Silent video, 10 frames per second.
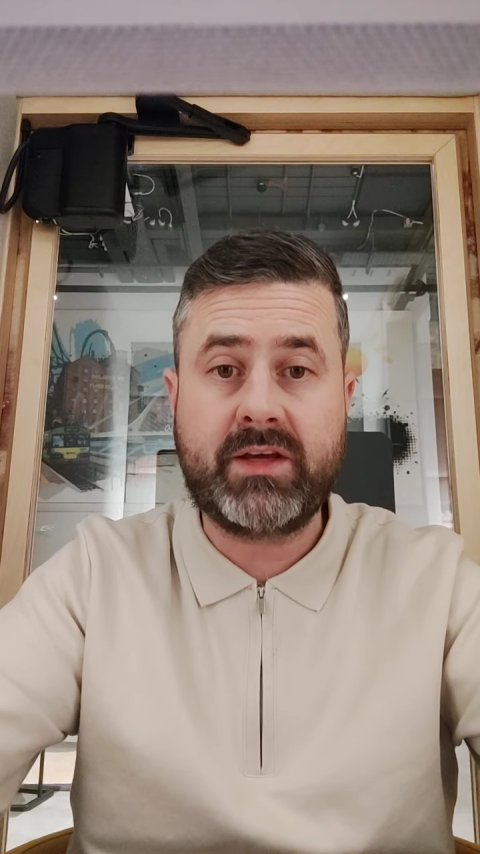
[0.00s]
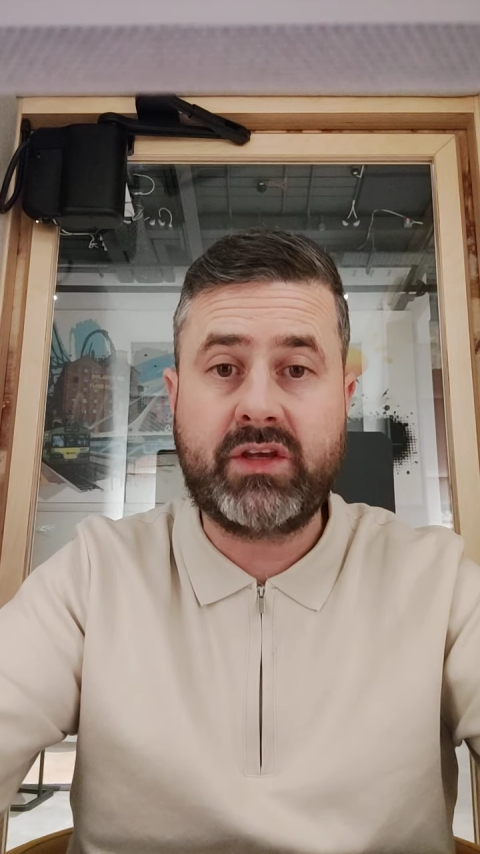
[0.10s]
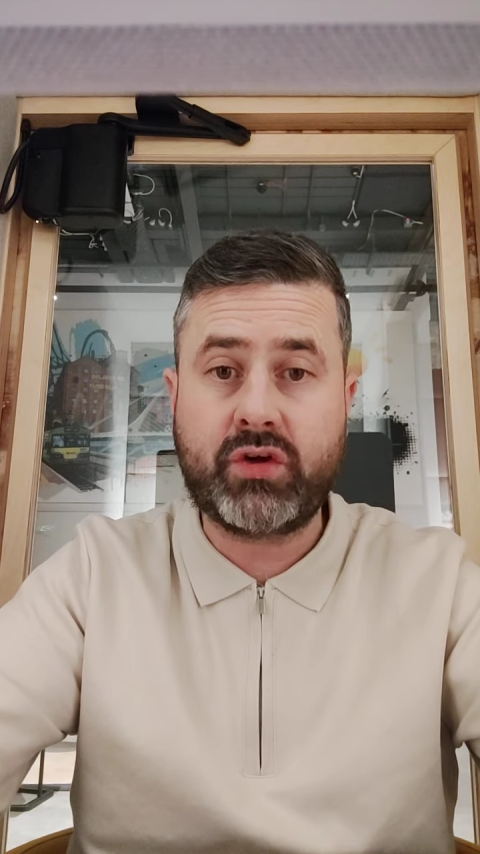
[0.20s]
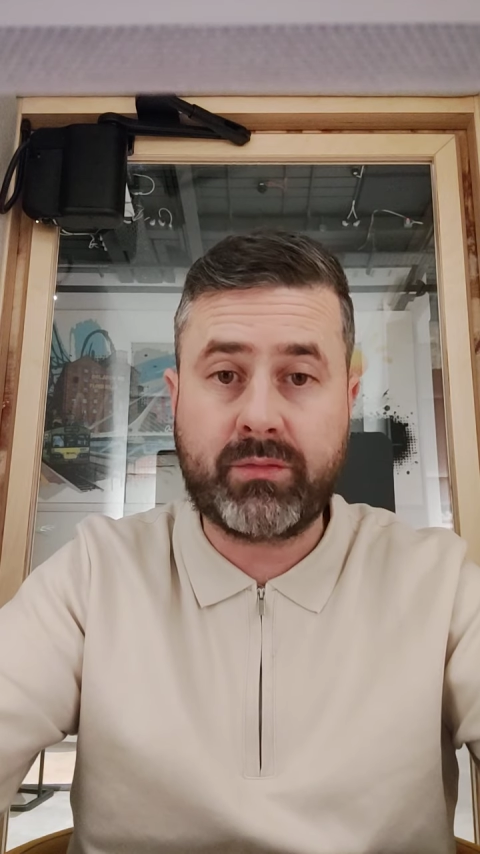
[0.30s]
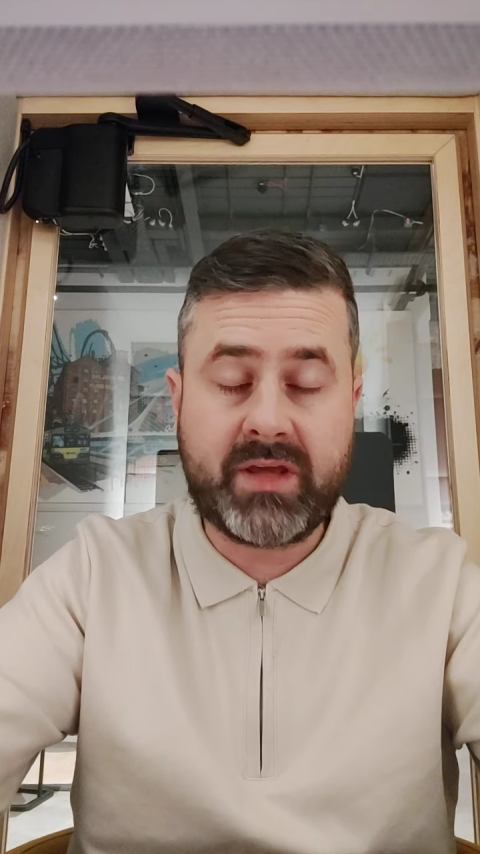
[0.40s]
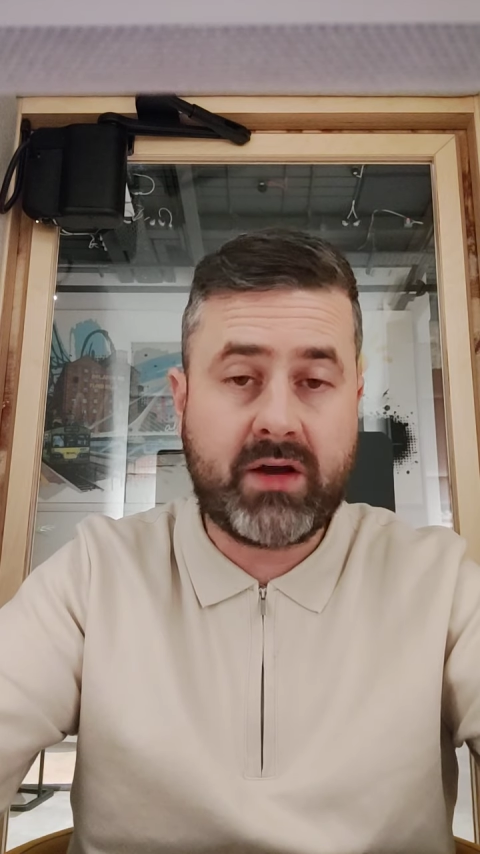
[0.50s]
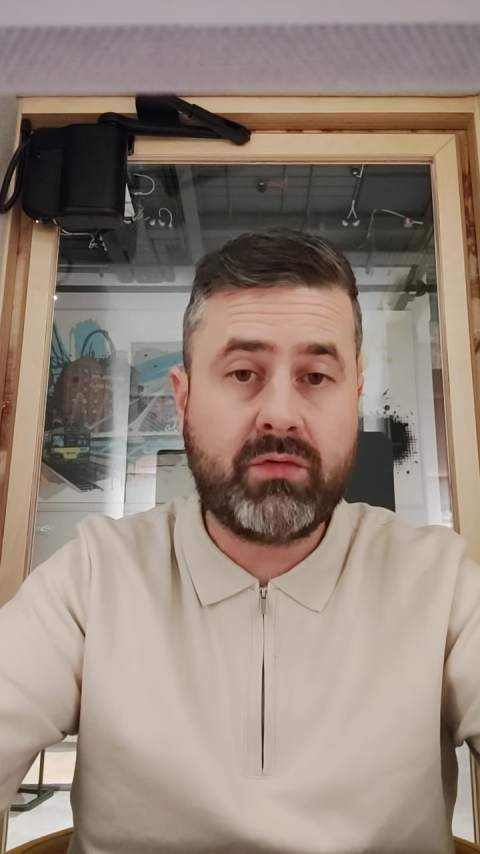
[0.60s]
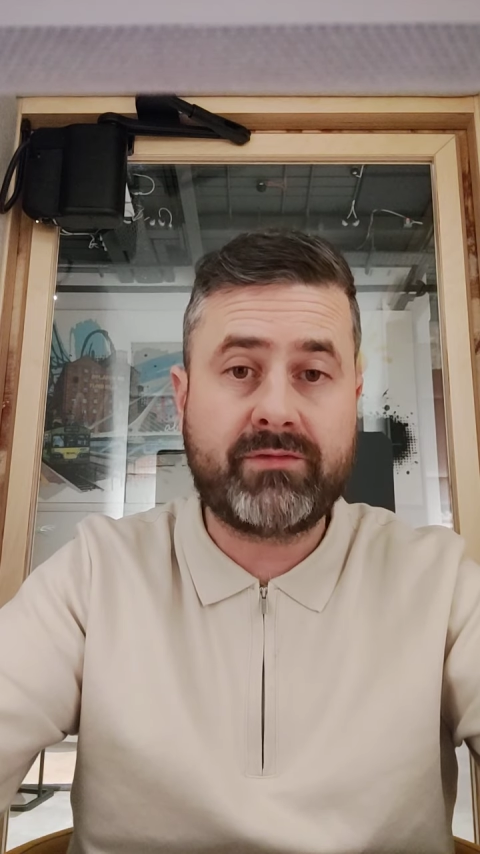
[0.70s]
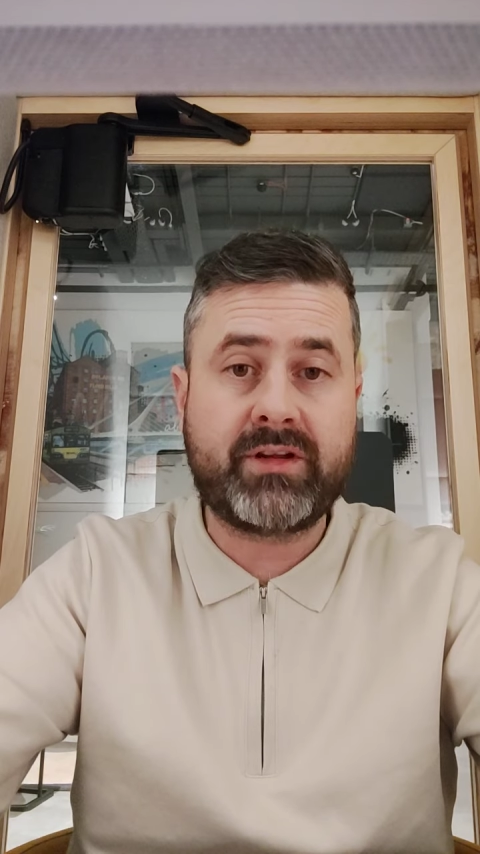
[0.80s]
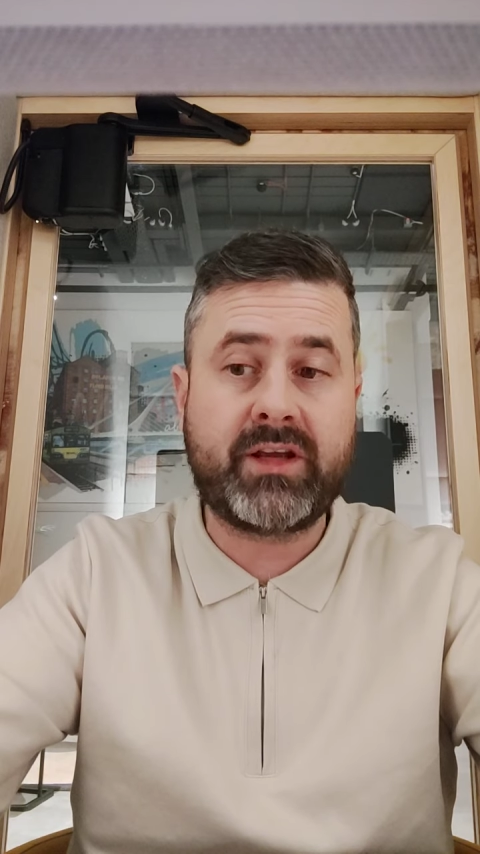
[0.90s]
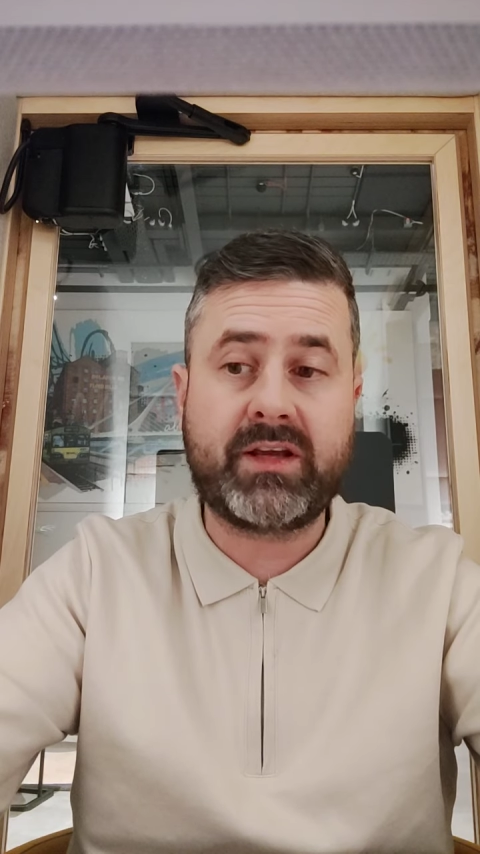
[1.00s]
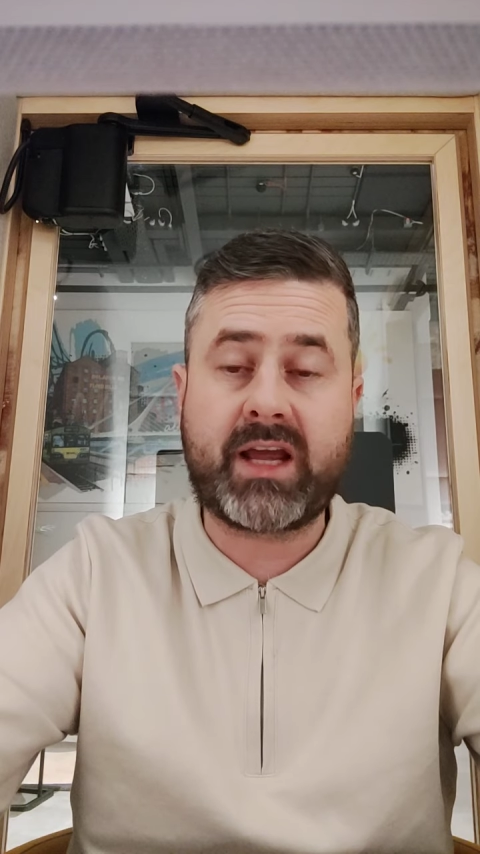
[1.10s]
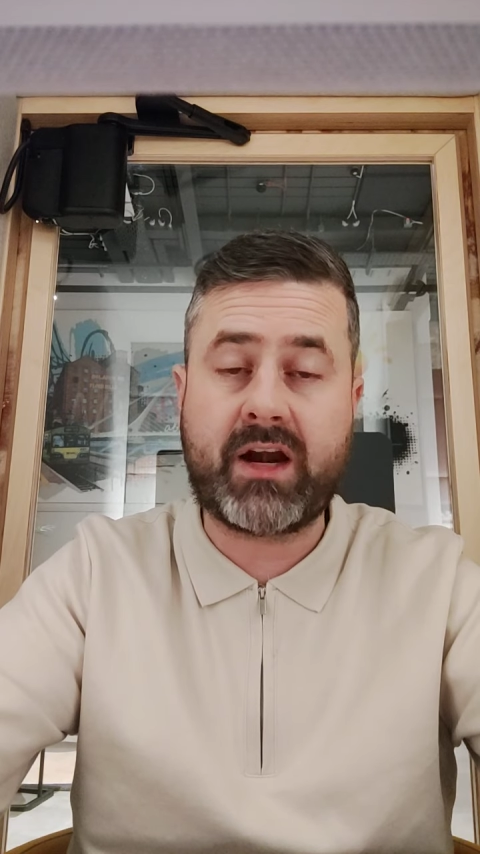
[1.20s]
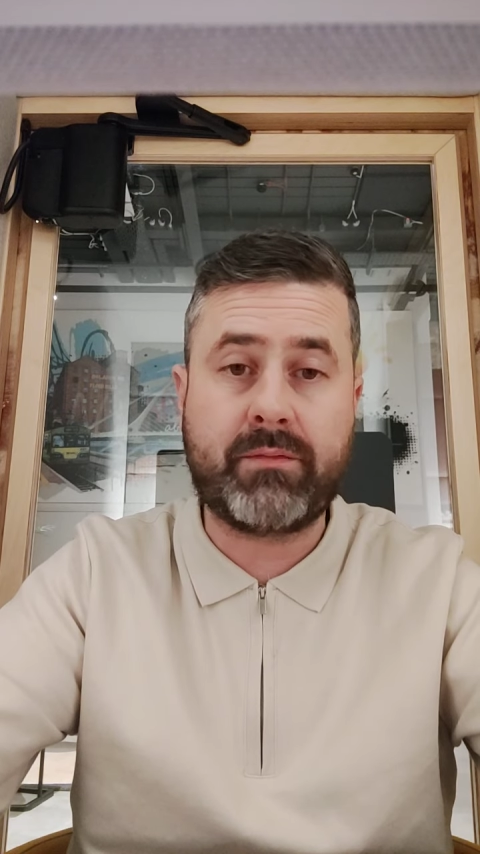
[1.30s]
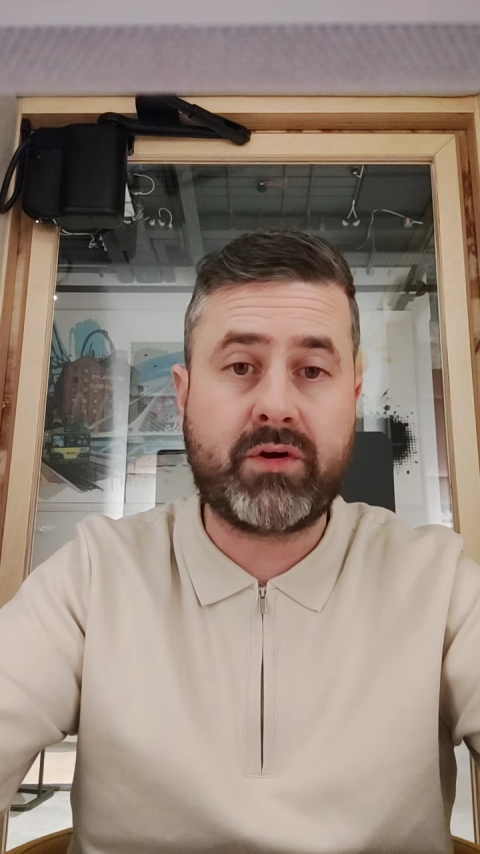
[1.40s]
You could be out of the
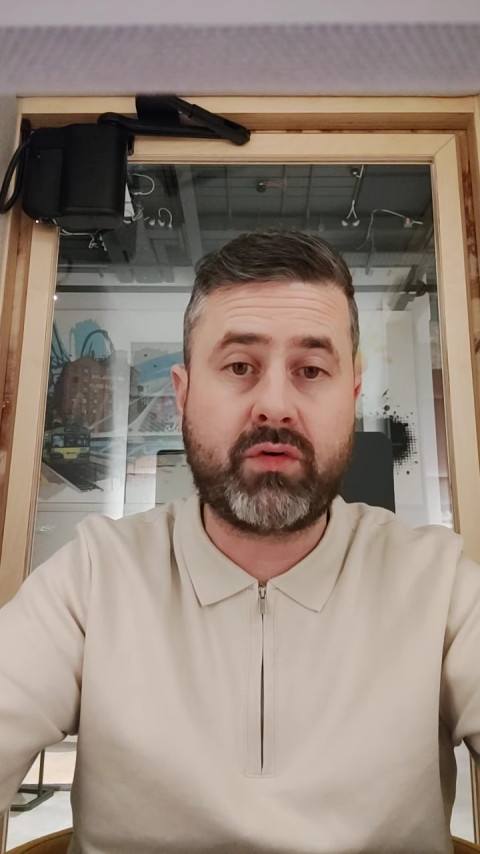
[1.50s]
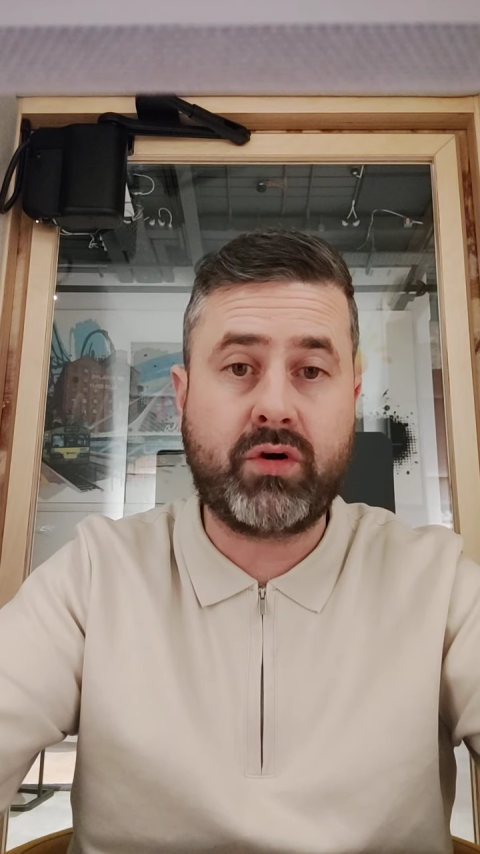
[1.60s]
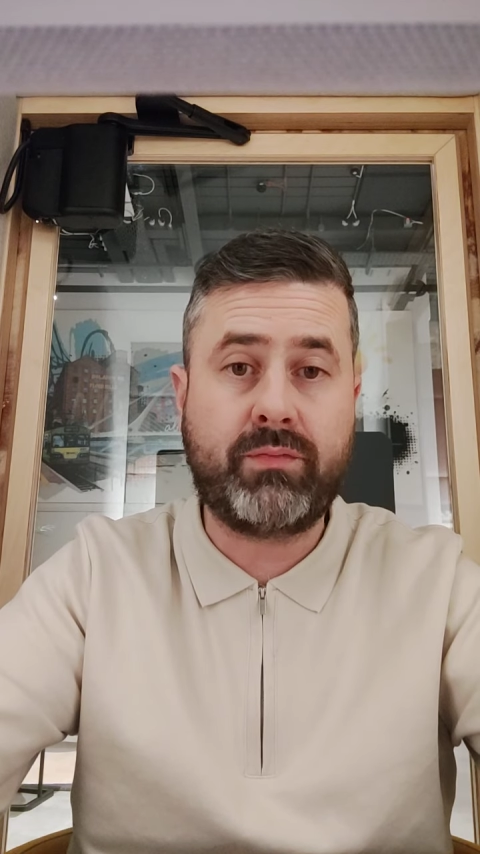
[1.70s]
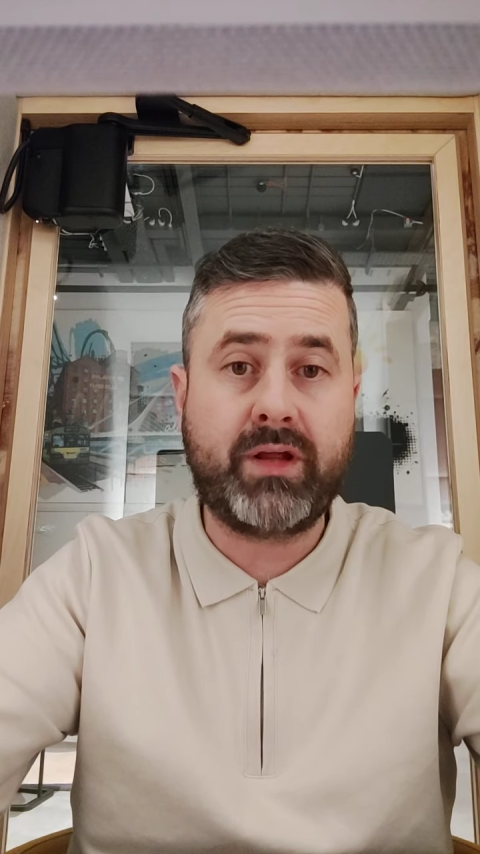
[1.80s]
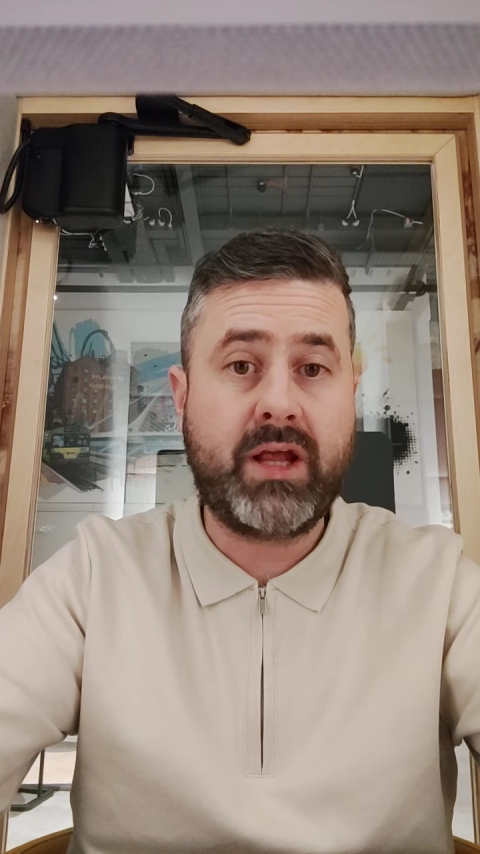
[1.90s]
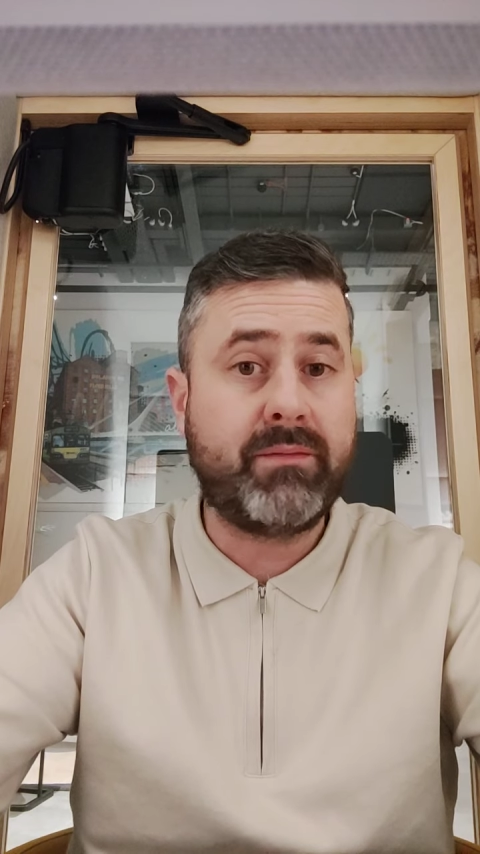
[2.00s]
Carabao Cup,